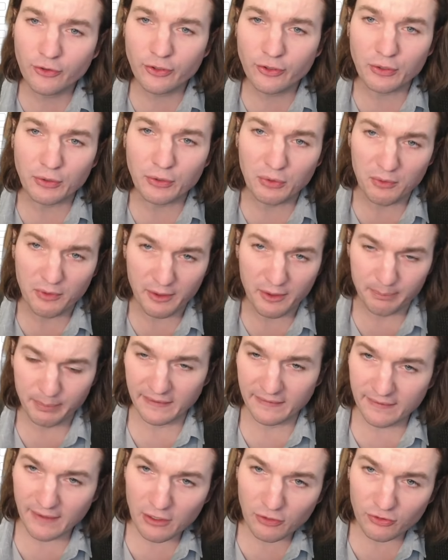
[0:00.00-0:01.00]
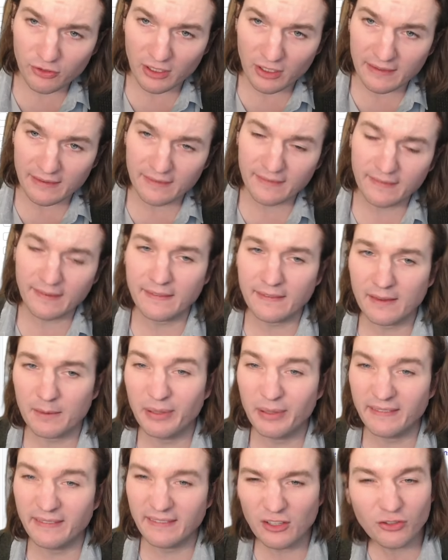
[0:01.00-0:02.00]
to the position, since the
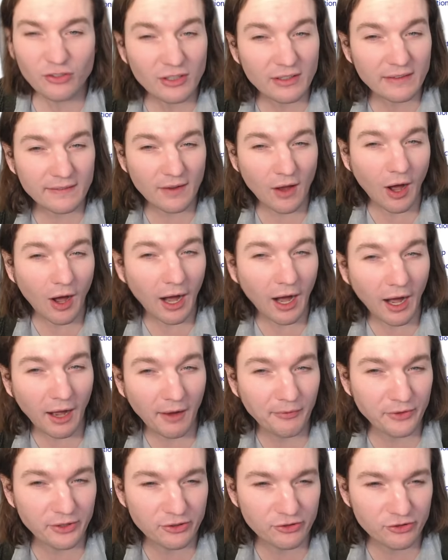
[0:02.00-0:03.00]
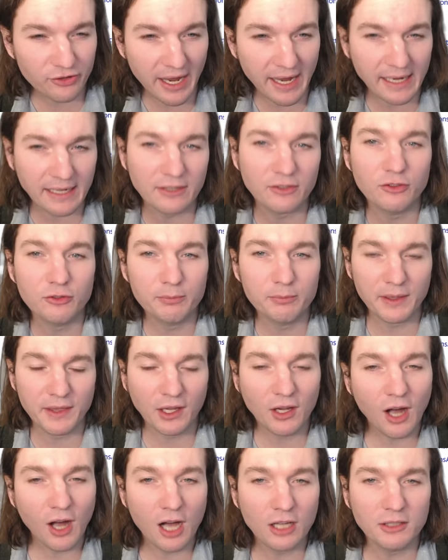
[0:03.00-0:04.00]
positions often change, but
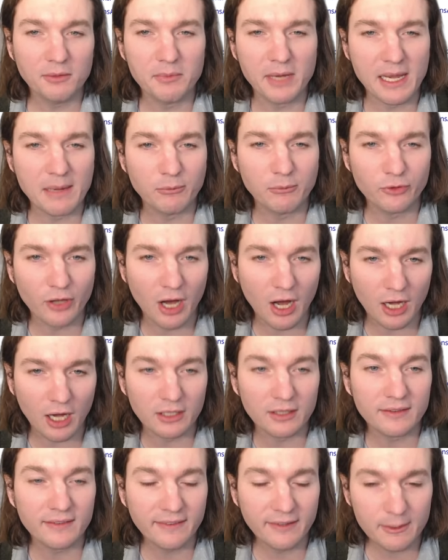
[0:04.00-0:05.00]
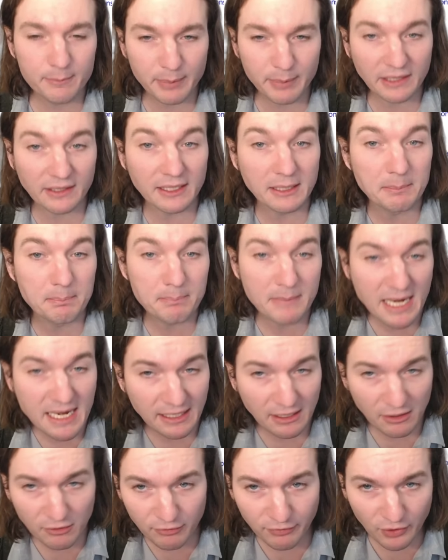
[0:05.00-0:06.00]
the column names are typically
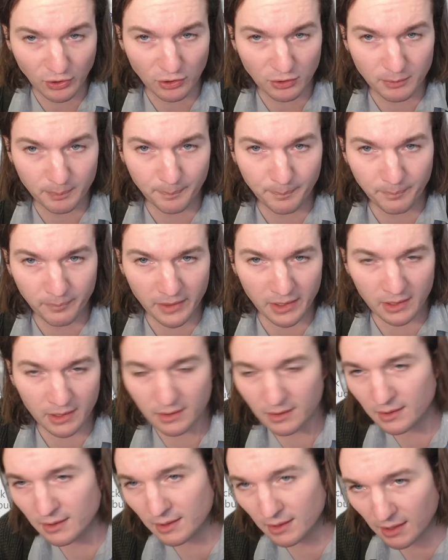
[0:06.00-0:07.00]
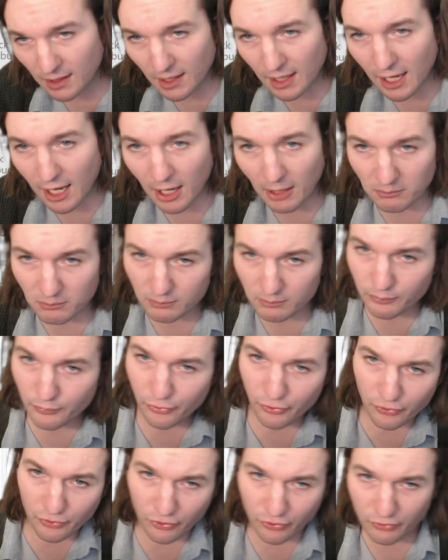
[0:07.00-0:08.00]
meaningful. So
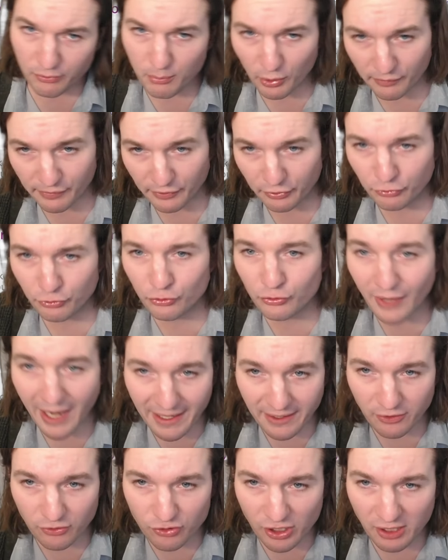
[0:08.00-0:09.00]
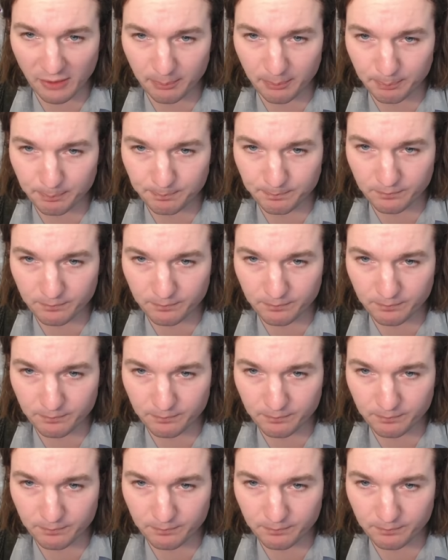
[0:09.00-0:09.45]
it's just more of a strategy.